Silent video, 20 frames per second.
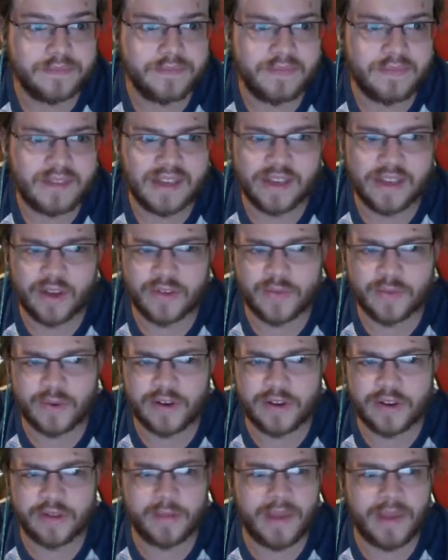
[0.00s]
He goes for
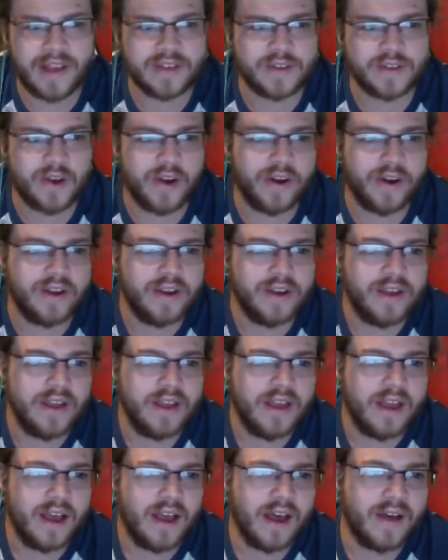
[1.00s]
another Max Guard.
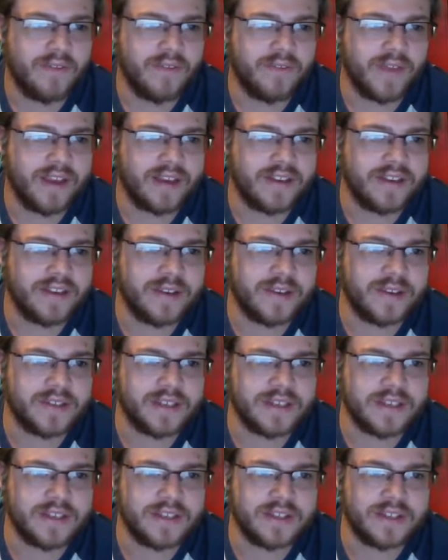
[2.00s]
Fake
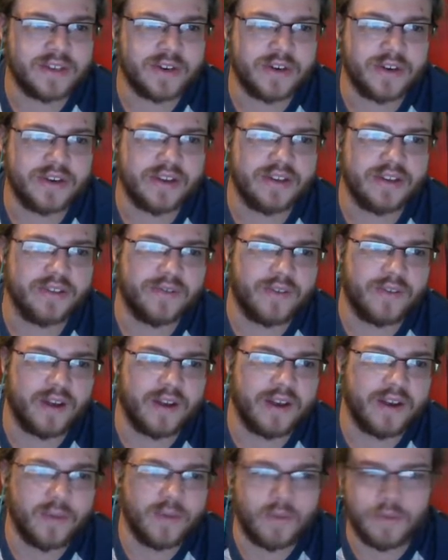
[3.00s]
Tearsing this turn is
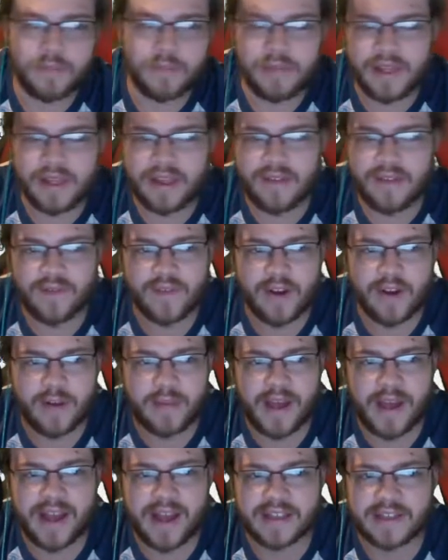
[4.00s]
fine. We're playing very
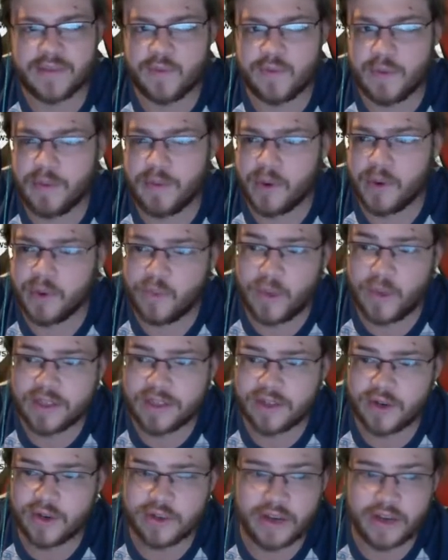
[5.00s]
passive. We both
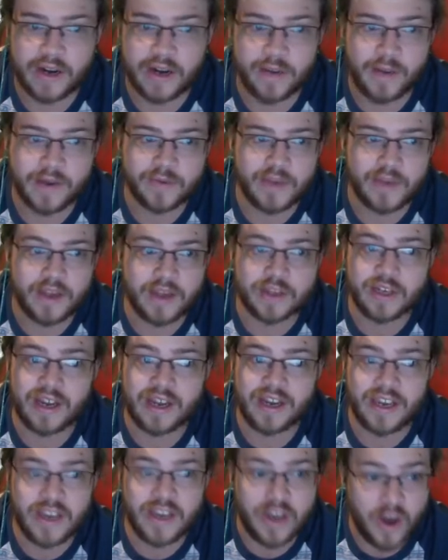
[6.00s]
waste our Dynamax. We actually
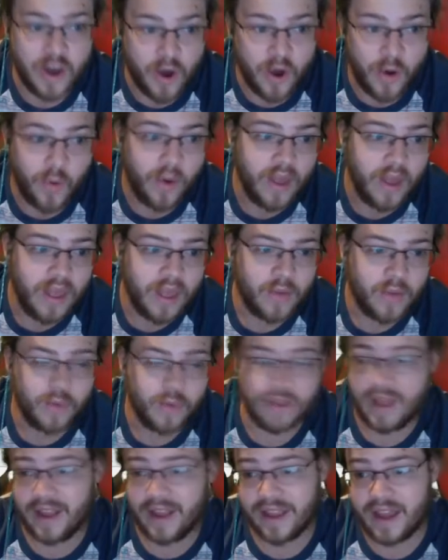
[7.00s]
got no...
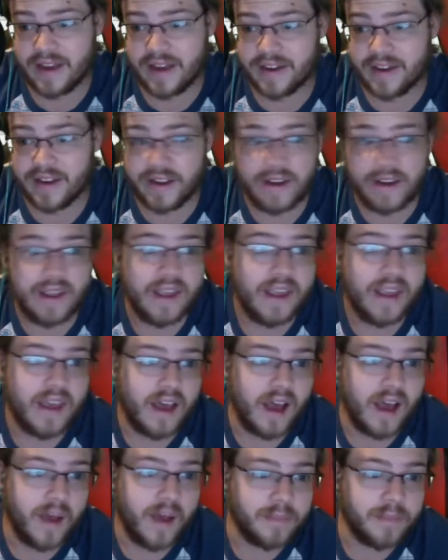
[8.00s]
Well, I got none.
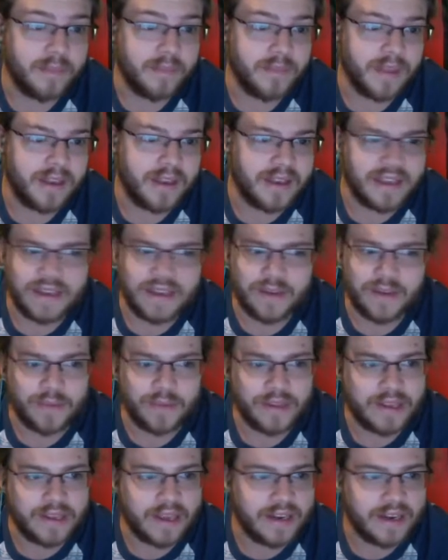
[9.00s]
And he didn't
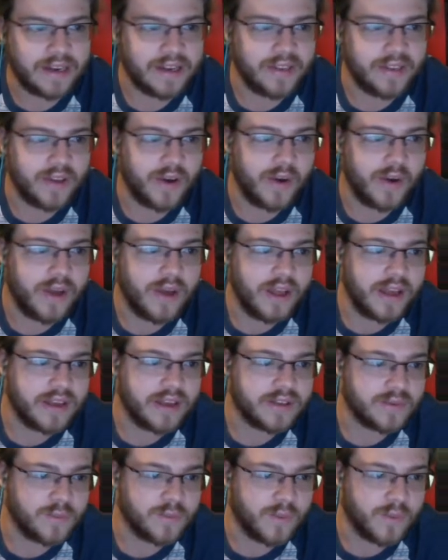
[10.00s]
really get any, though,
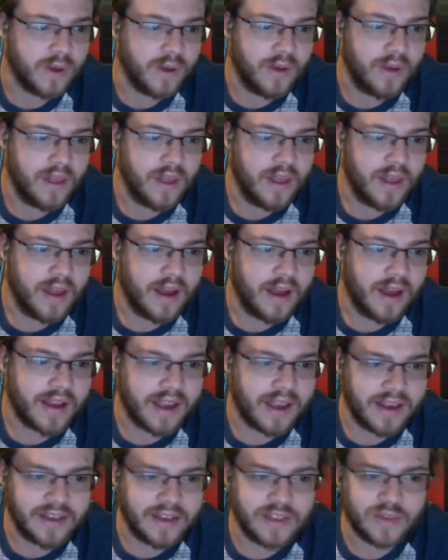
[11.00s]
as well. I
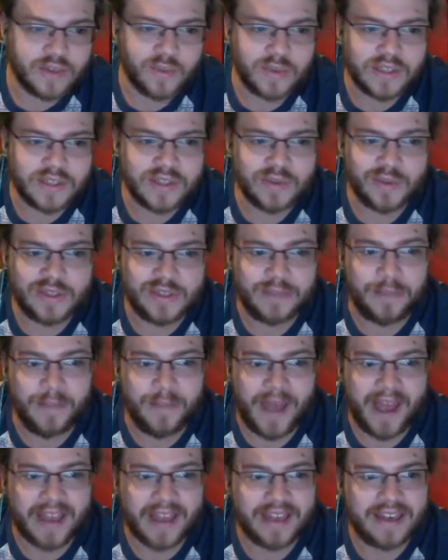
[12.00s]
kind of just want to switch
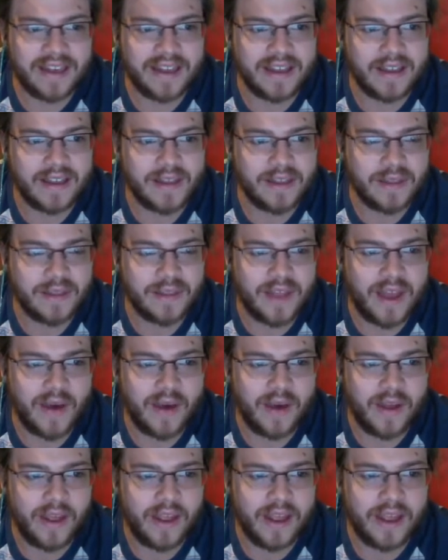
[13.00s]
back into Gigalith
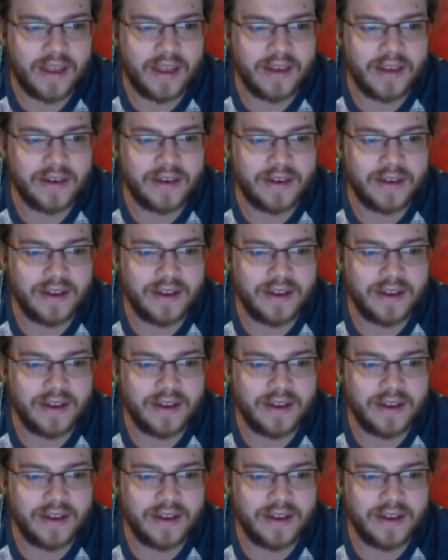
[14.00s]
now and